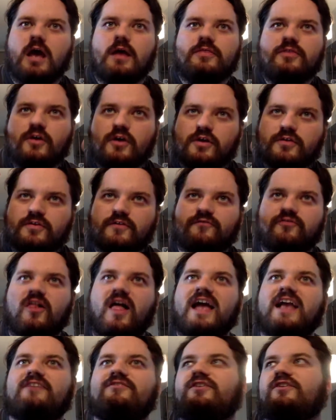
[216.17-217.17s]
the
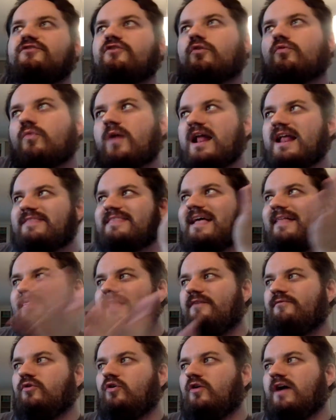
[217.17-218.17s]
Flying Six are right at that
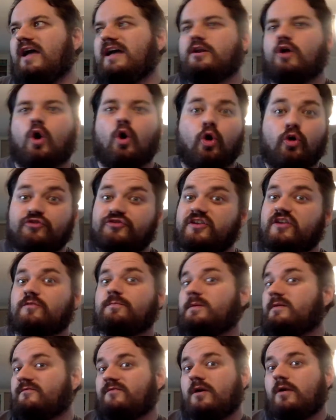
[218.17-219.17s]
level, and Ulti's
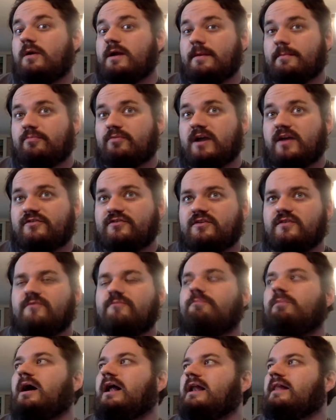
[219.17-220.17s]
been very
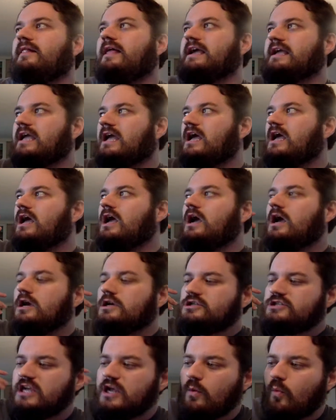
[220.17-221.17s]
impressive. But like,
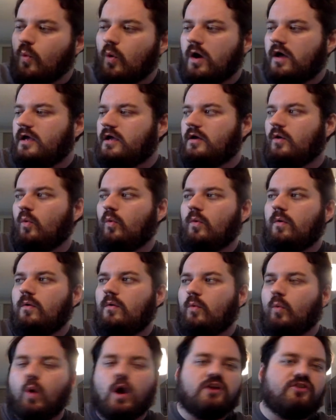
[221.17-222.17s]
she
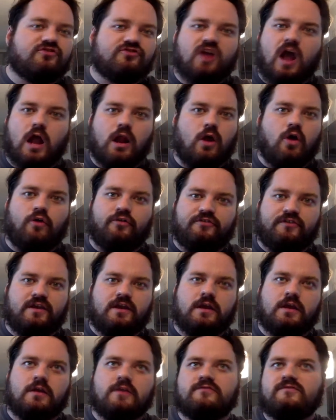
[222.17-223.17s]
one-shot
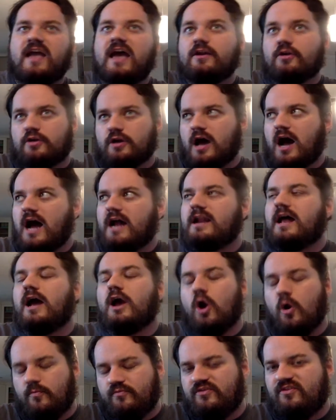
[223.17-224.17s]
Ulti, dead or not. I
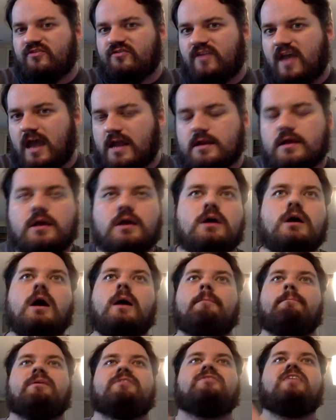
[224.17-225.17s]
hope she's dead.
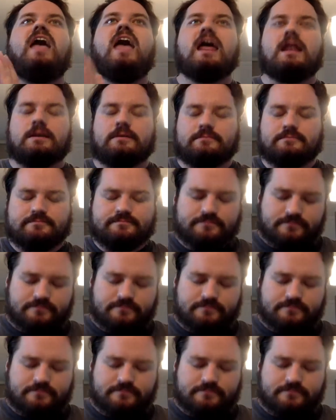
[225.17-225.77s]
But then